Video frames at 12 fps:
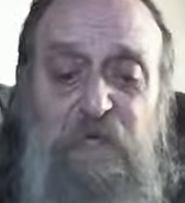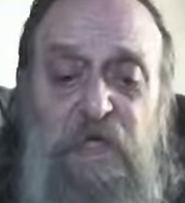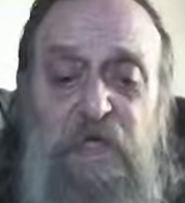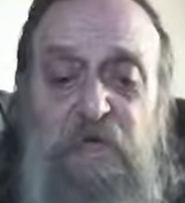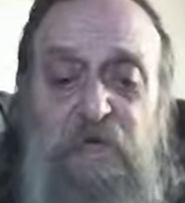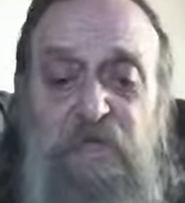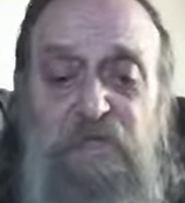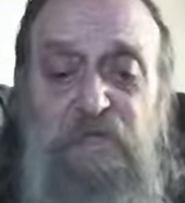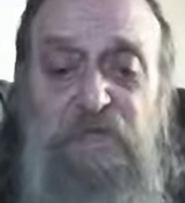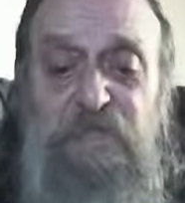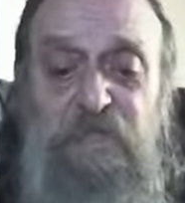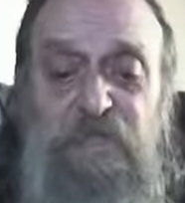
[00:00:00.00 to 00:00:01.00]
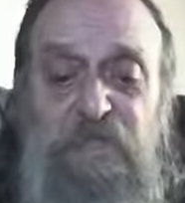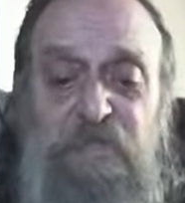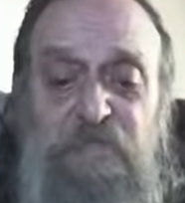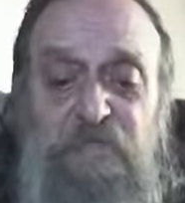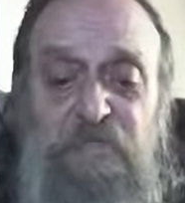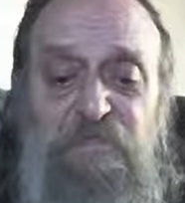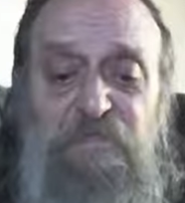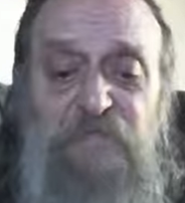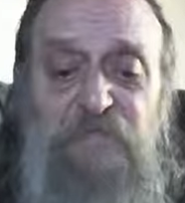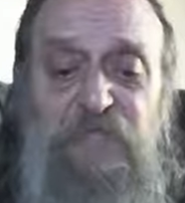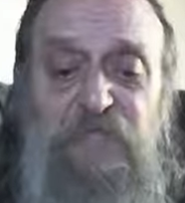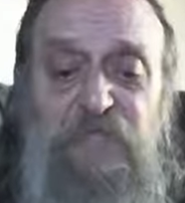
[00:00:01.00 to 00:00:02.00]
and also,
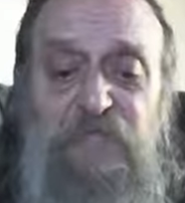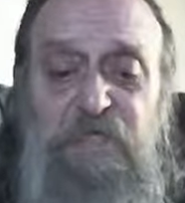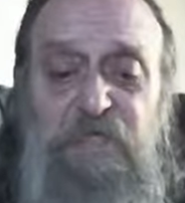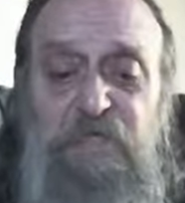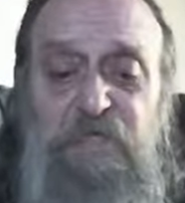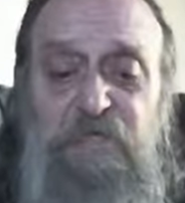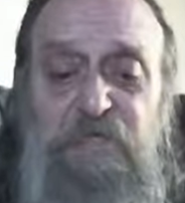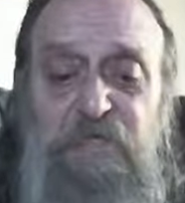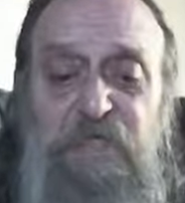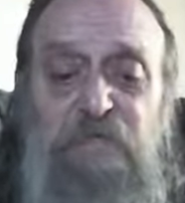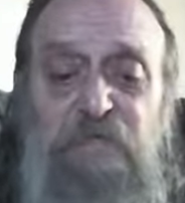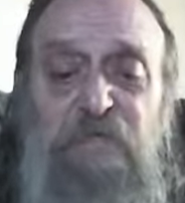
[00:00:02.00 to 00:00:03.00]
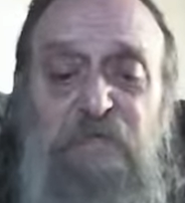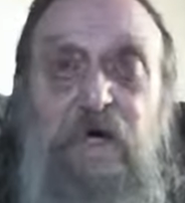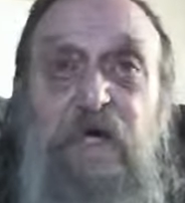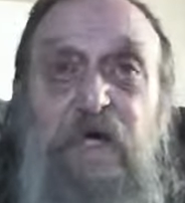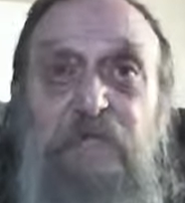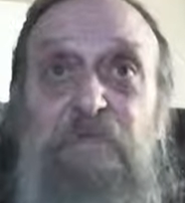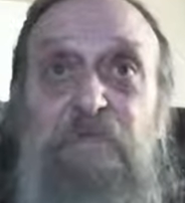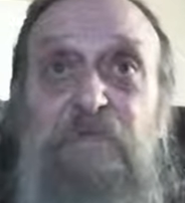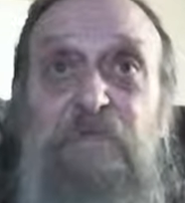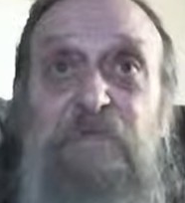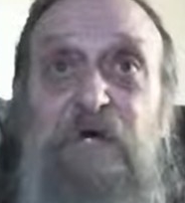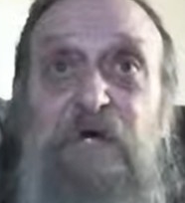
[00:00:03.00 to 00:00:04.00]
they knew the
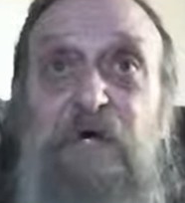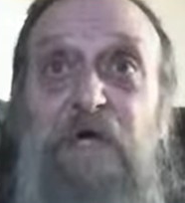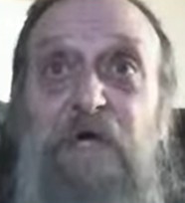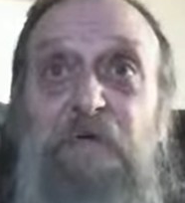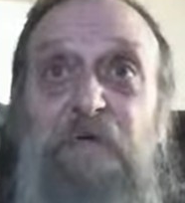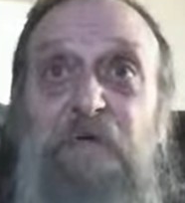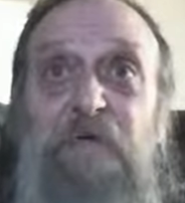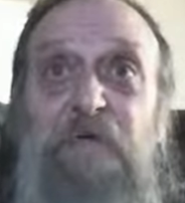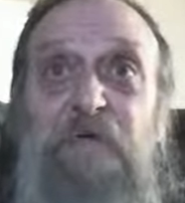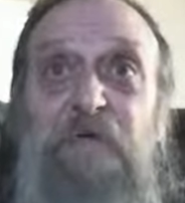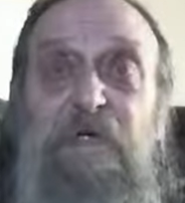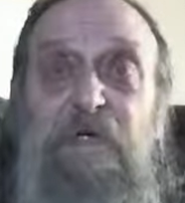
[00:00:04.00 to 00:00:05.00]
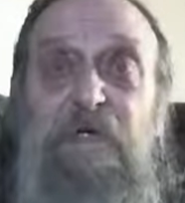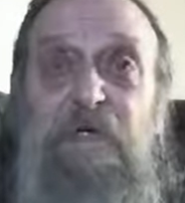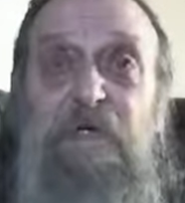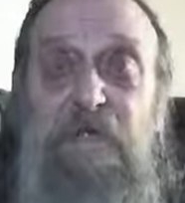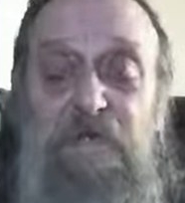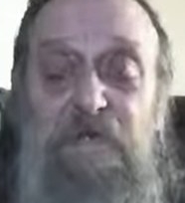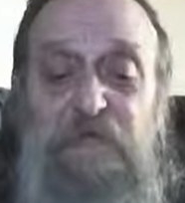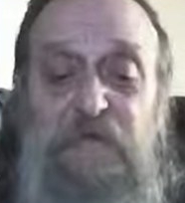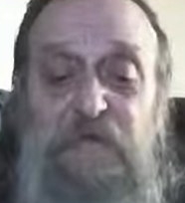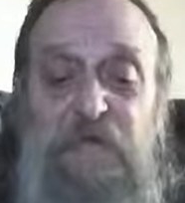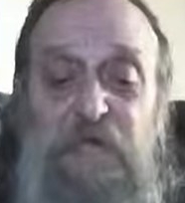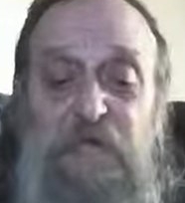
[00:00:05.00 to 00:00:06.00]
approximate time
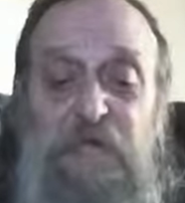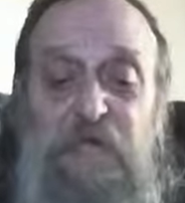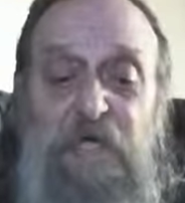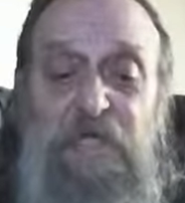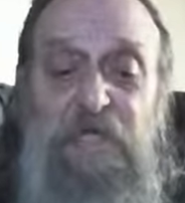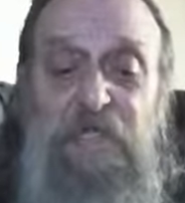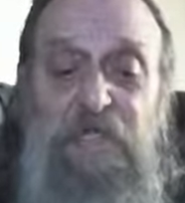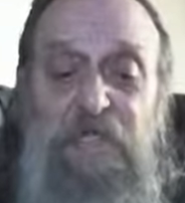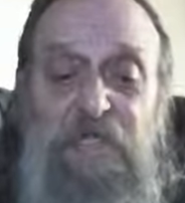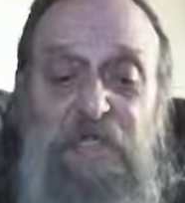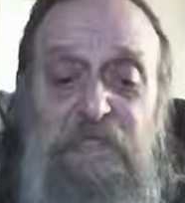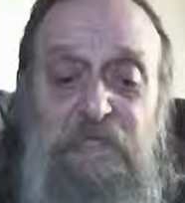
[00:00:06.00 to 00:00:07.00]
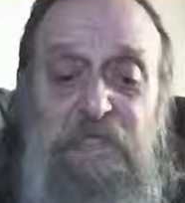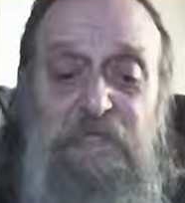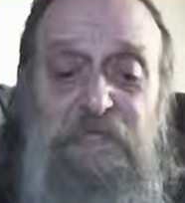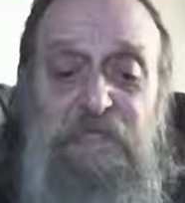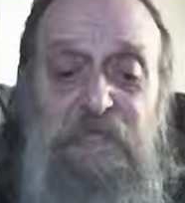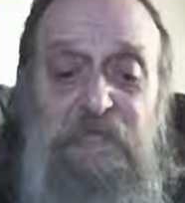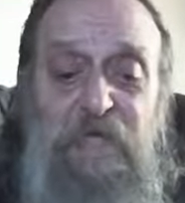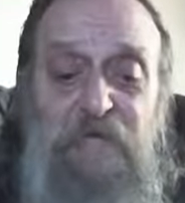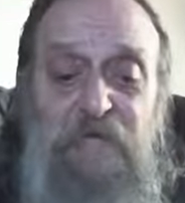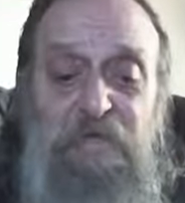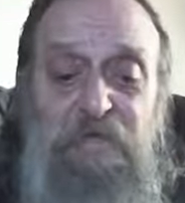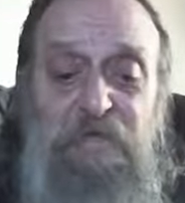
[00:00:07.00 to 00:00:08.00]
that the day
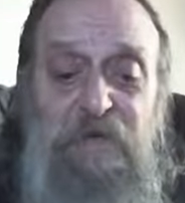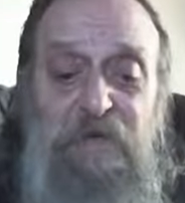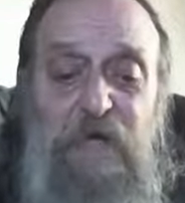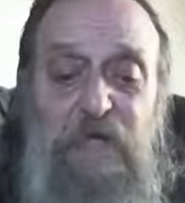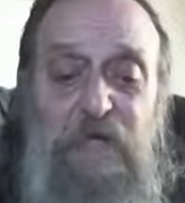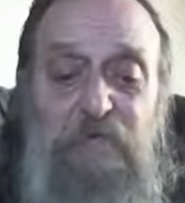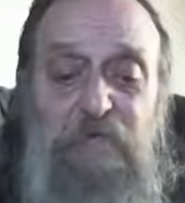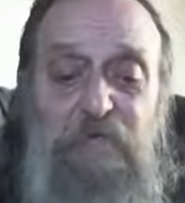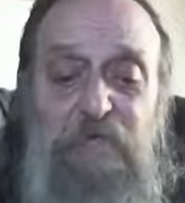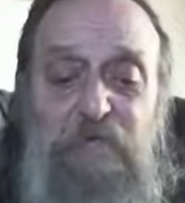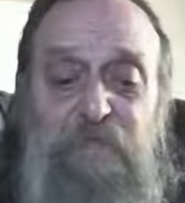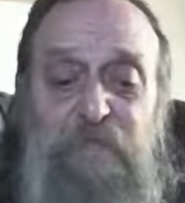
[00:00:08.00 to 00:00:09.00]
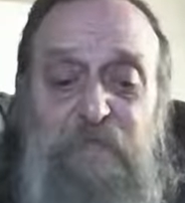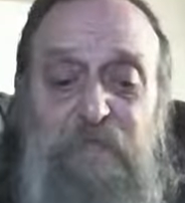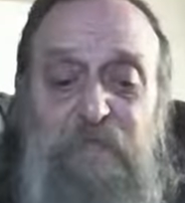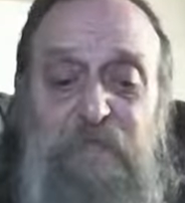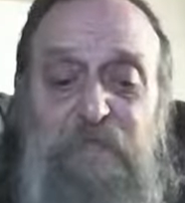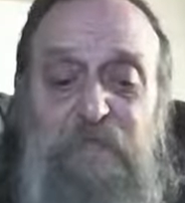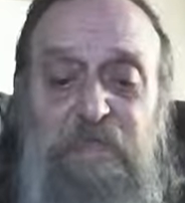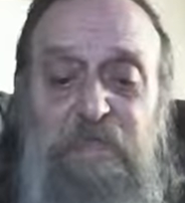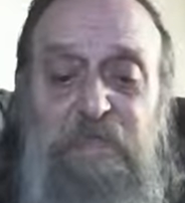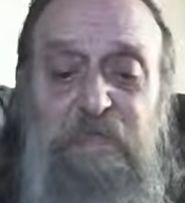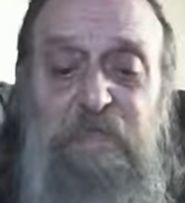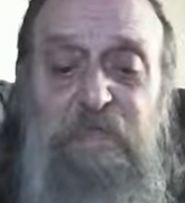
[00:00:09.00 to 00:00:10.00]
of the wrath would be.
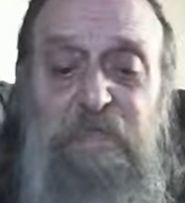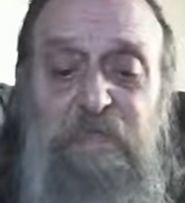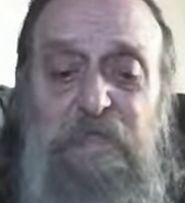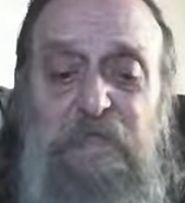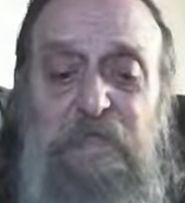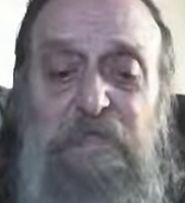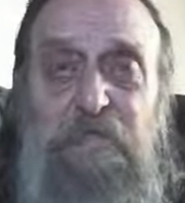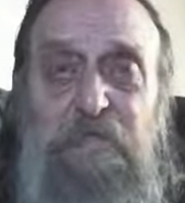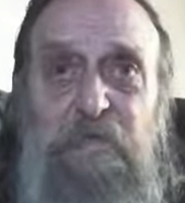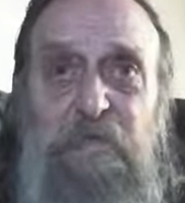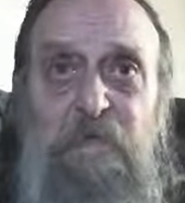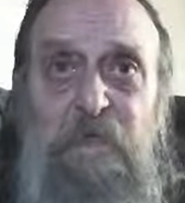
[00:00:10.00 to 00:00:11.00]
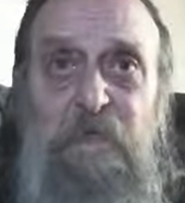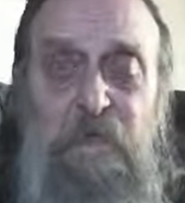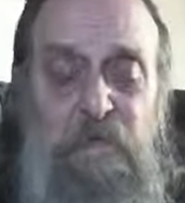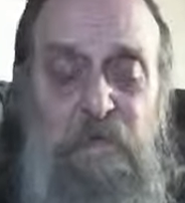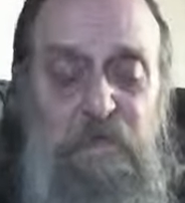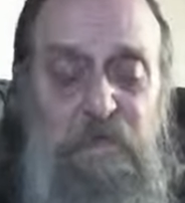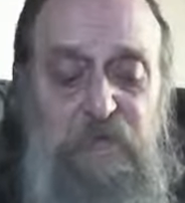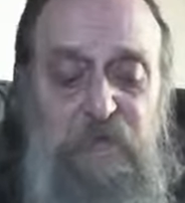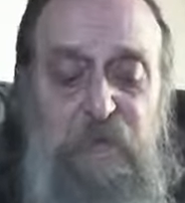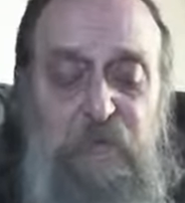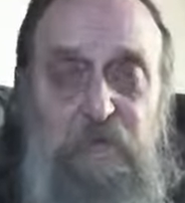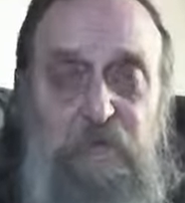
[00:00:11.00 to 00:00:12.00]
Uh, would
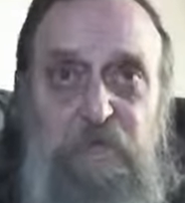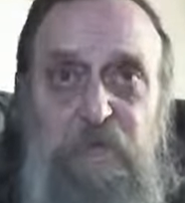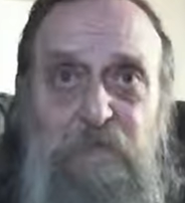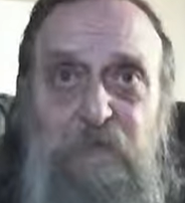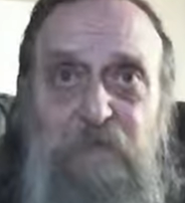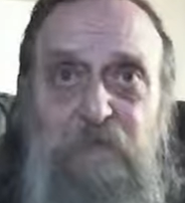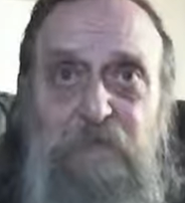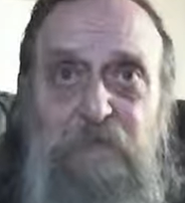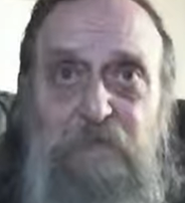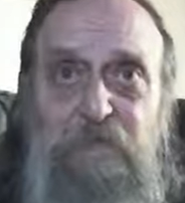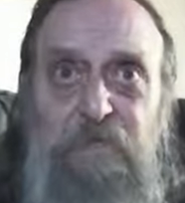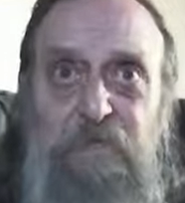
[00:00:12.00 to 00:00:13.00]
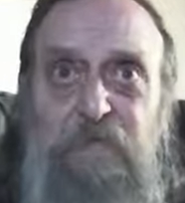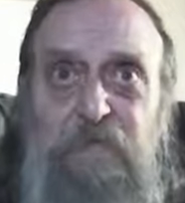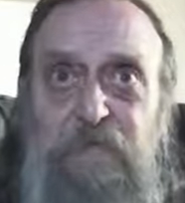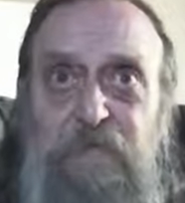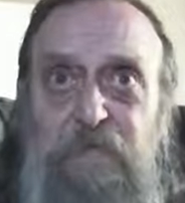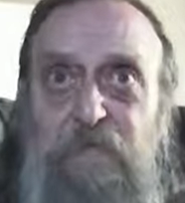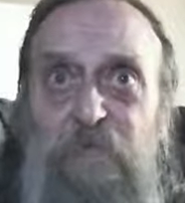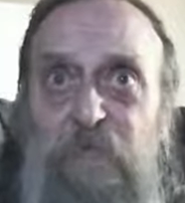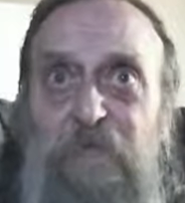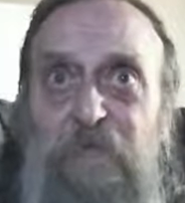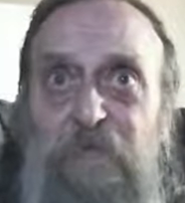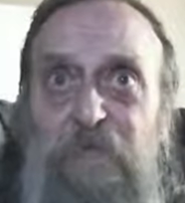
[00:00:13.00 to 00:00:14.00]
come under what
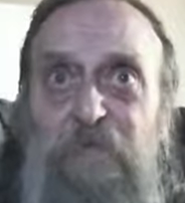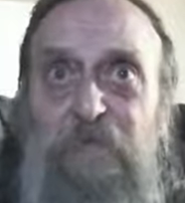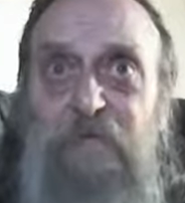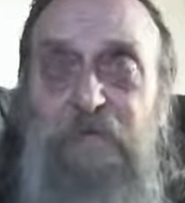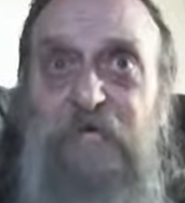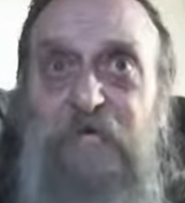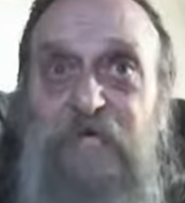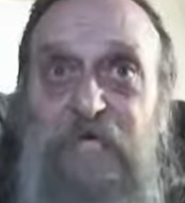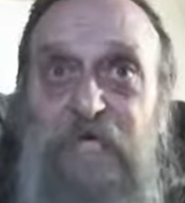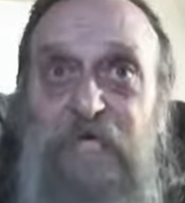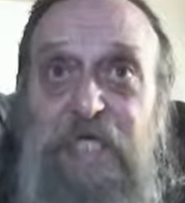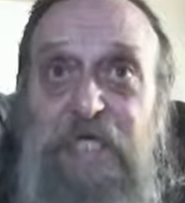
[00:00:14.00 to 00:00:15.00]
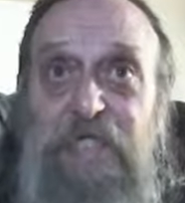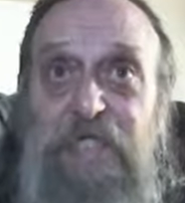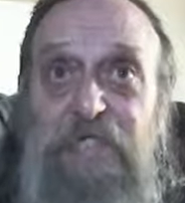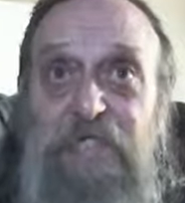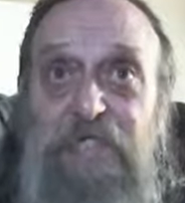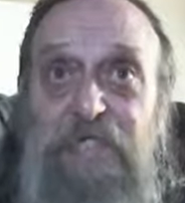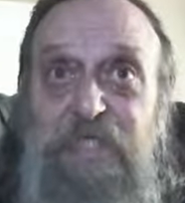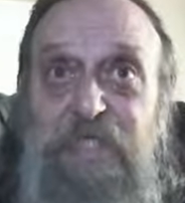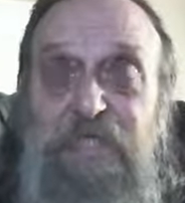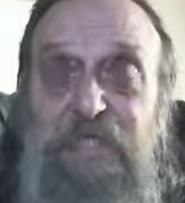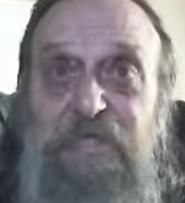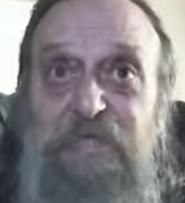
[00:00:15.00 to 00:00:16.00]
when it would be, you
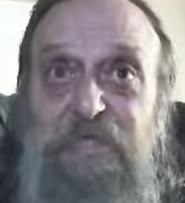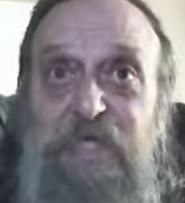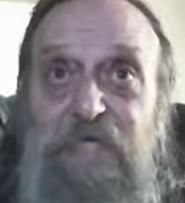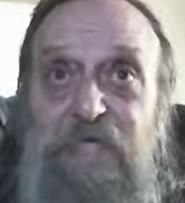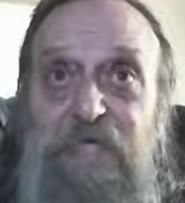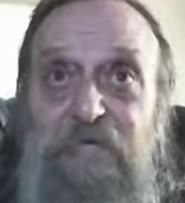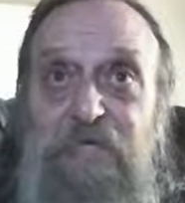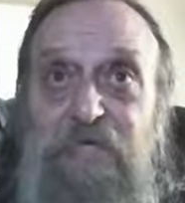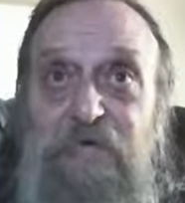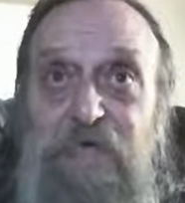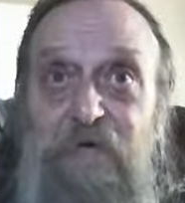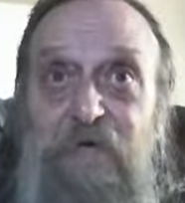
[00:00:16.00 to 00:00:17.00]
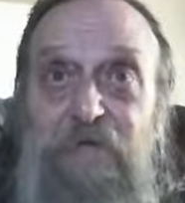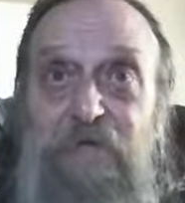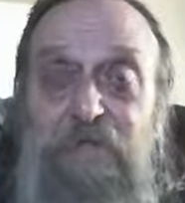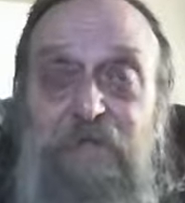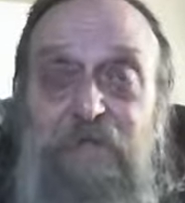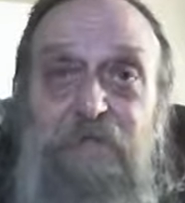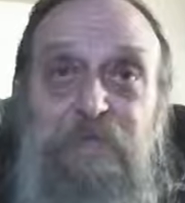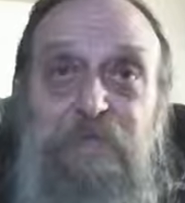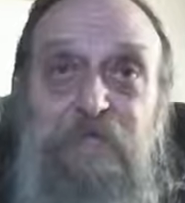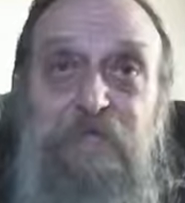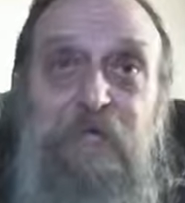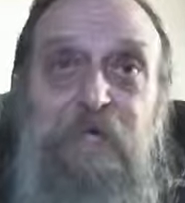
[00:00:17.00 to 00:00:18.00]
see, so they were able to
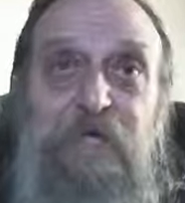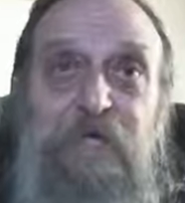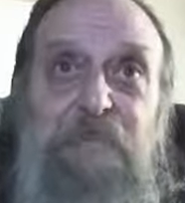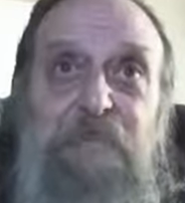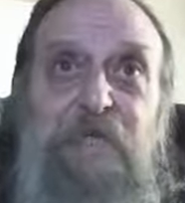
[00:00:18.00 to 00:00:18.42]
escape.